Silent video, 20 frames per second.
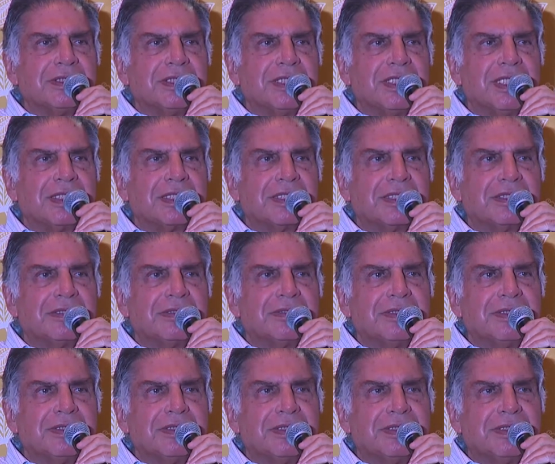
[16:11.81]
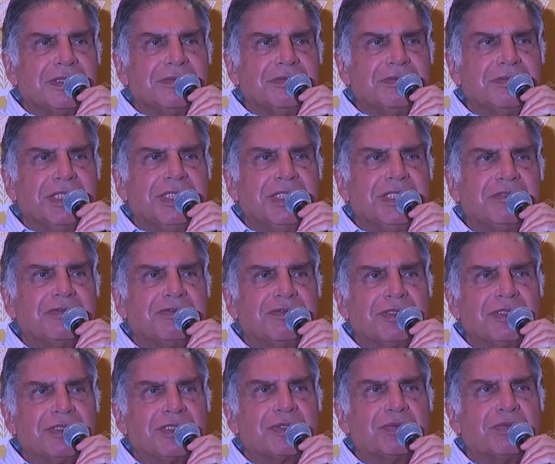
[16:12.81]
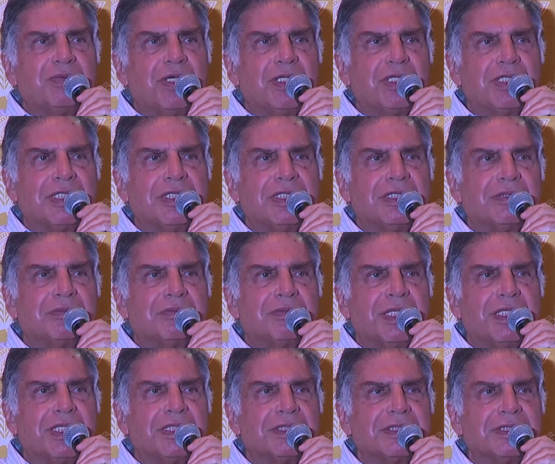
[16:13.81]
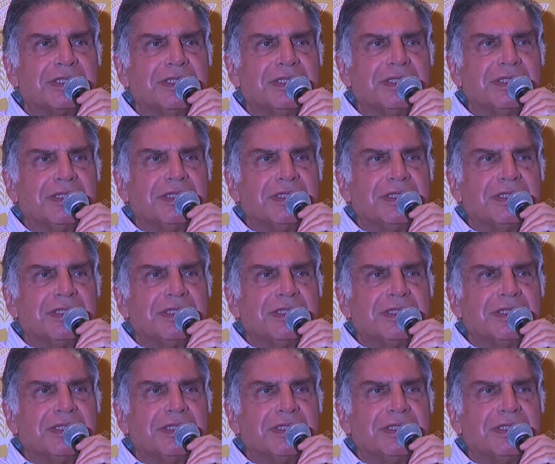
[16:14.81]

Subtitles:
like a meaningful small enterprise.